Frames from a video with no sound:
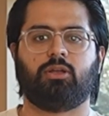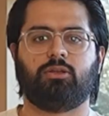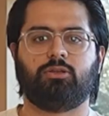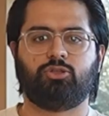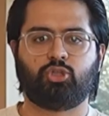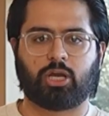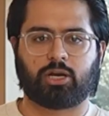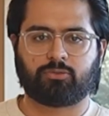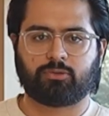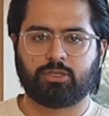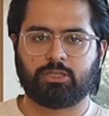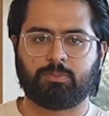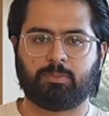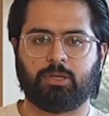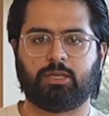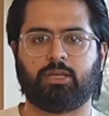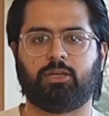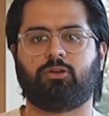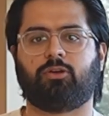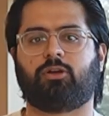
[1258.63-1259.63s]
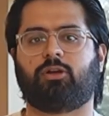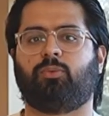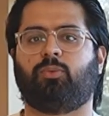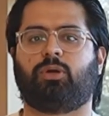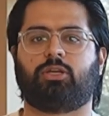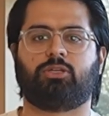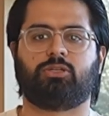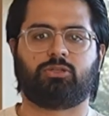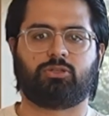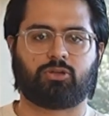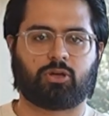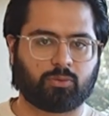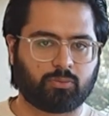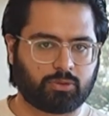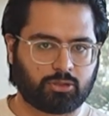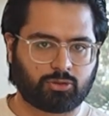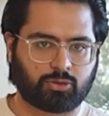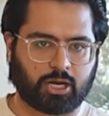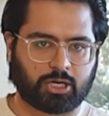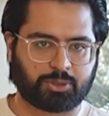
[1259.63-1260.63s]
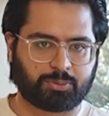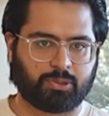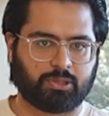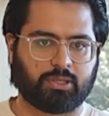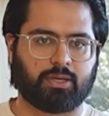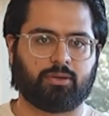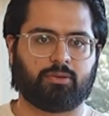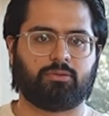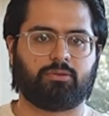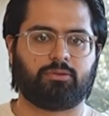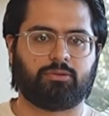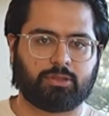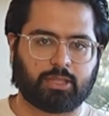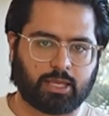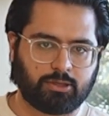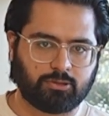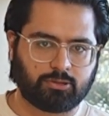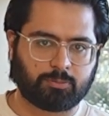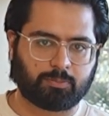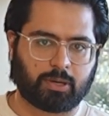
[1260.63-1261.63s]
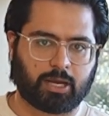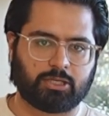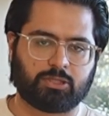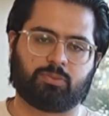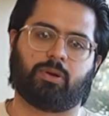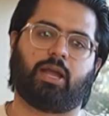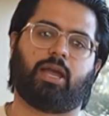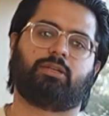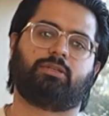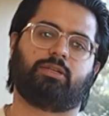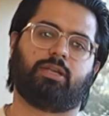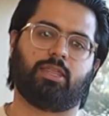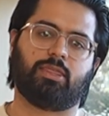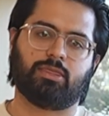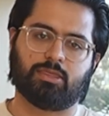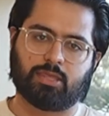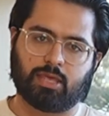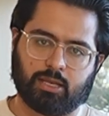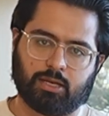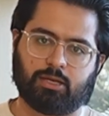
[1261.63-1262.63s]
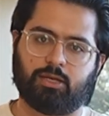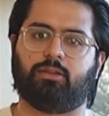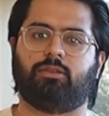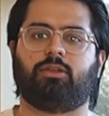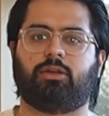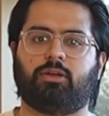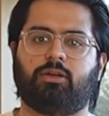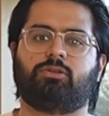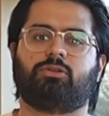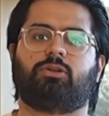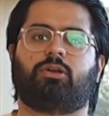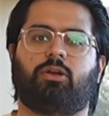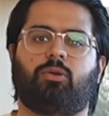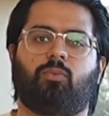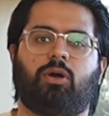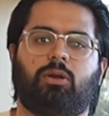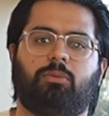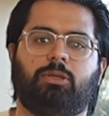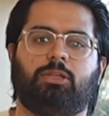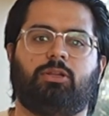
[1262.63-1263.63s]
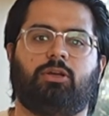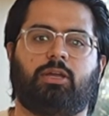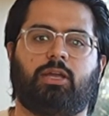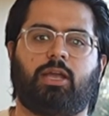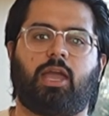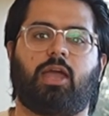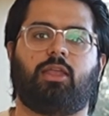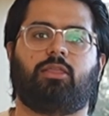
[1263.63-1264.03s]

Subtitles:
Generally speaking, you're going to want to start with a trash pullout, then your spice racks, and then anything else you're going to want to be looking at.